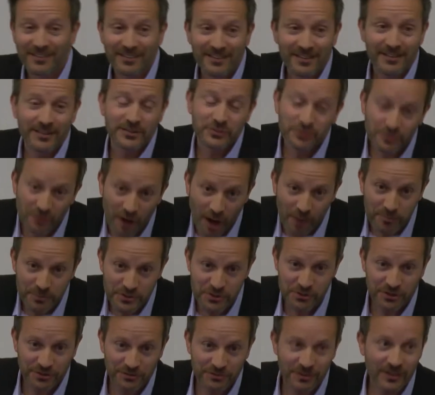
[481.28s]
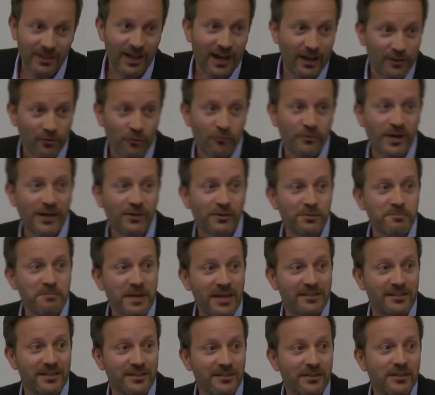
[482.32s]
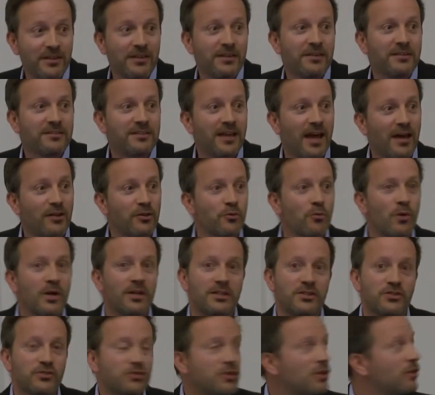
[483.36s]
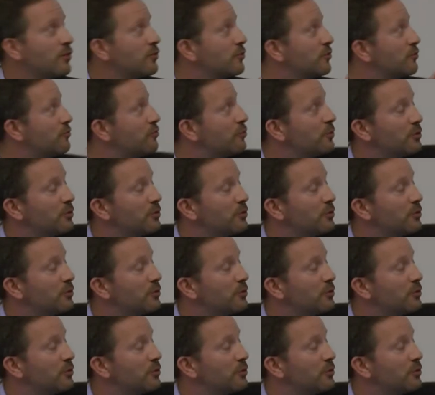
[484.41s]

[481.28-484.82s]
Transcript: It's an option. I don't recommend it. The other one is you do it